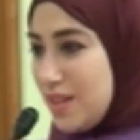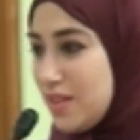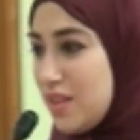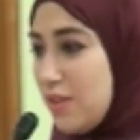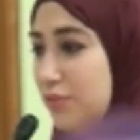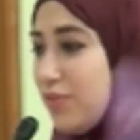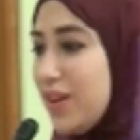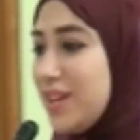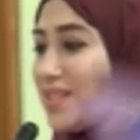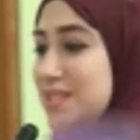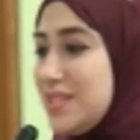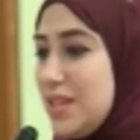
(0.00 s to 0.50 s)
the
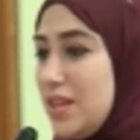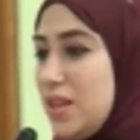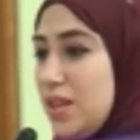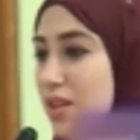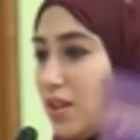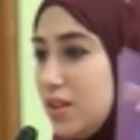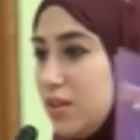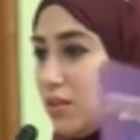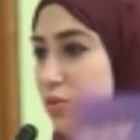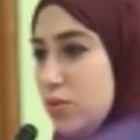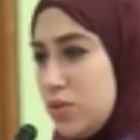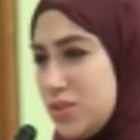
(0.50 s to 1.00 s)
vaccine
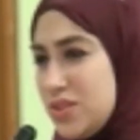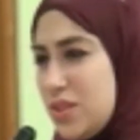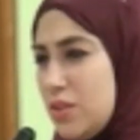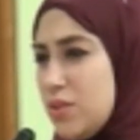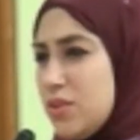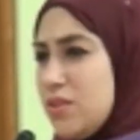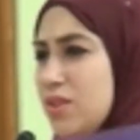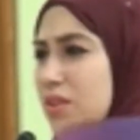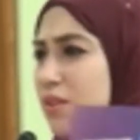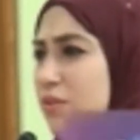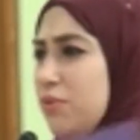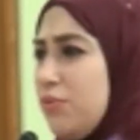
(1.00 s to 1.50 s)
in
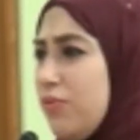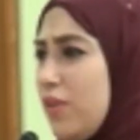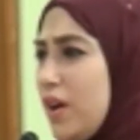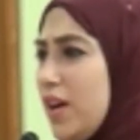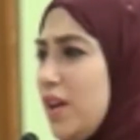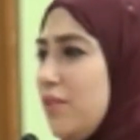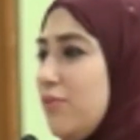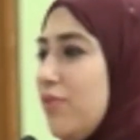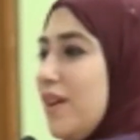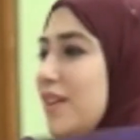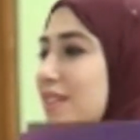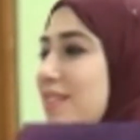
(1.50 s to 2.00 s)

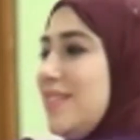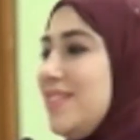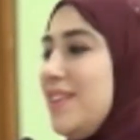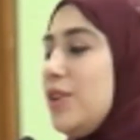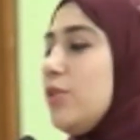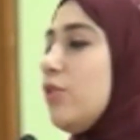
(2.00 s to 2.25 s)
2005 and